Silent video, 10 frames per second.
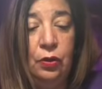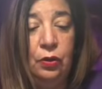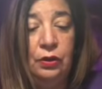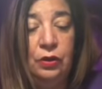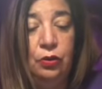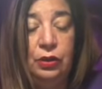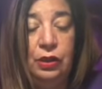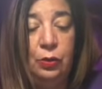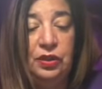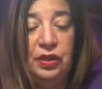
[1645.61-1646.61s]
or you're
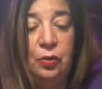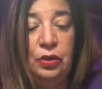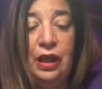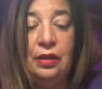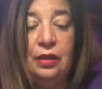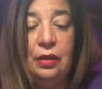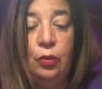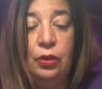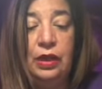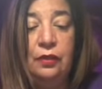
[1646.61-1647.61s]
dealing with someone that
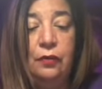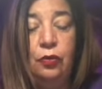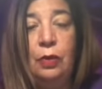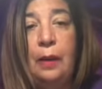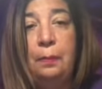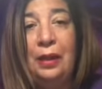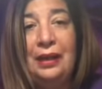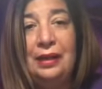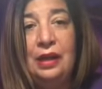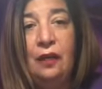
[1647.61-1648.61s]
will give you
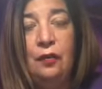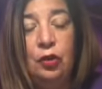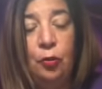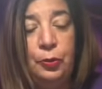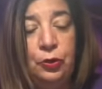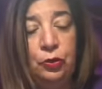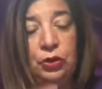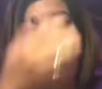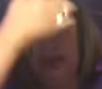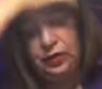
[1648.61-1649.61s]
plenty of
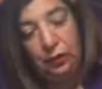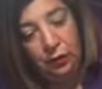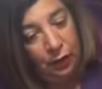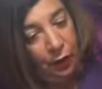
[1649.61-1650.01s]
opportunities here